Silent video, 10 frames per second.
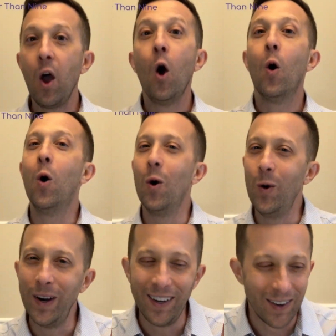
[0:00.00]
or
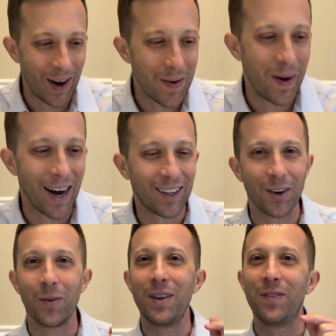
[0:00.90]
when you go back
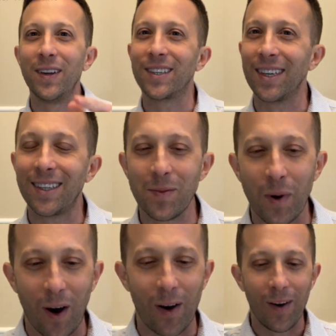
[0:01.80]
to revisit it
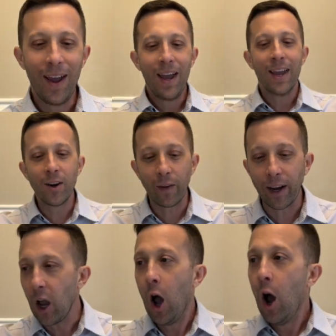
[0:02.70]
tomorrow, and you're
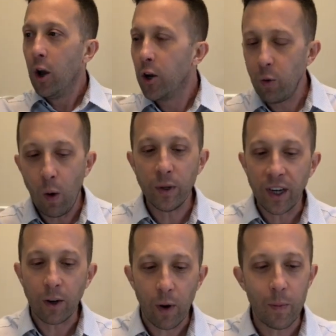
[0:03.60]
like, dude, what was
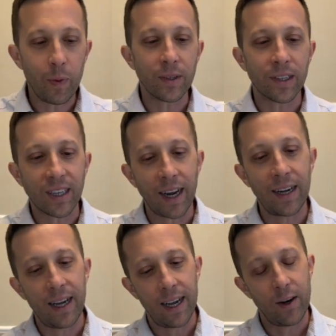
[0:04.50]
that great business
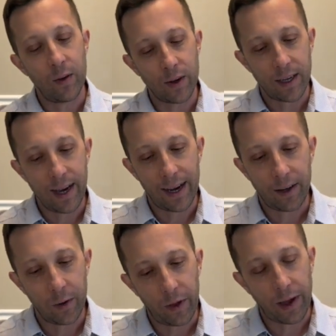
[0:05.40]
idea? And you're looking at
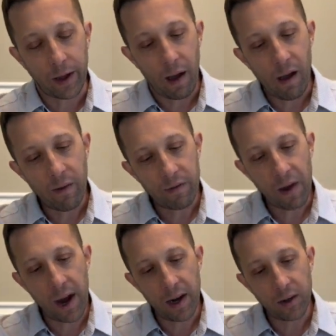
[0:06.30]
it, you're like,
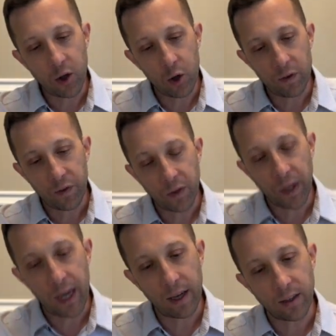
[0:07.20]
find cure for
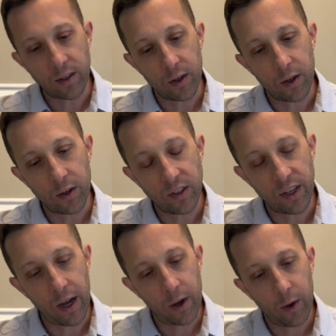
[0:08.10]
cancer,
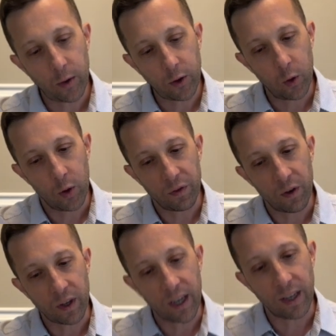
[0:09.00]
sell cure
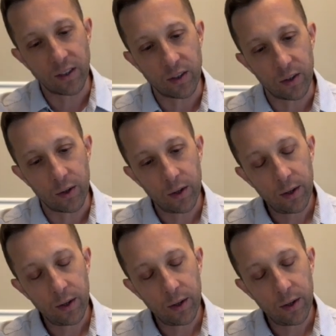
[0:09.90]
for cancer